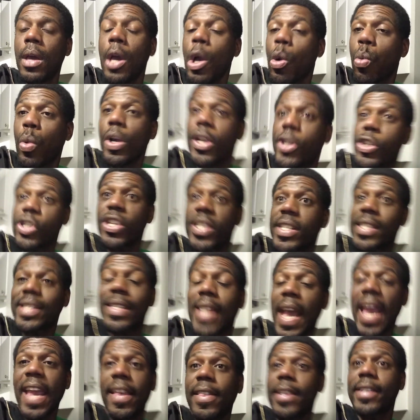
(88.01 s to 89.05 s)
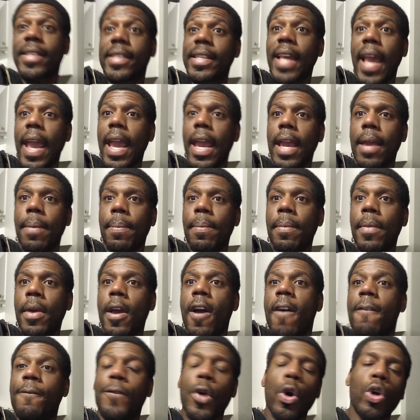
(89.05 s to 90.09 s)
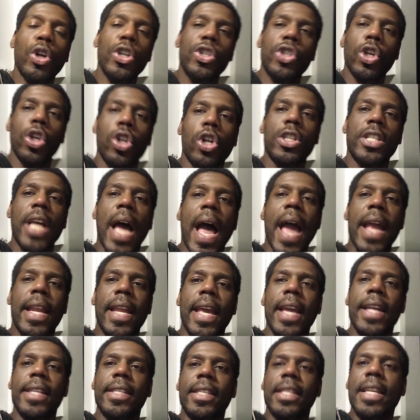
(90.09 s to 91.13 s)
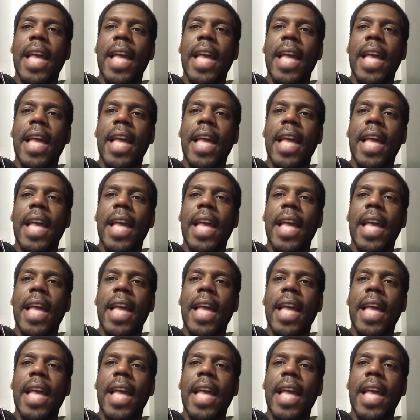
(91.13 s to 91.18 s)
We should stay the same. Focus on our tight ends